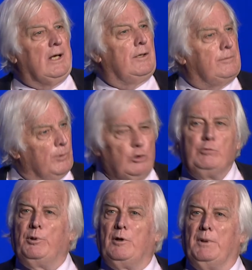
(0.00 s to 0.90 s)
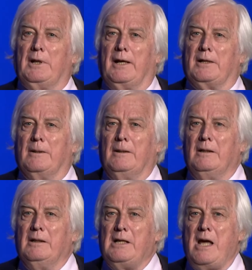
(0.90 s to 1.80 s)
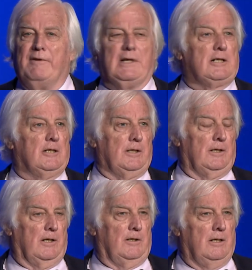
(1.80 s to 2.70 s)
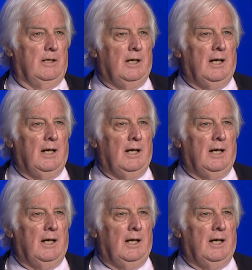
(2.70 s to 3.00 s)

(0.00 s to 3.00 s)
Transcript: a small population having a continent.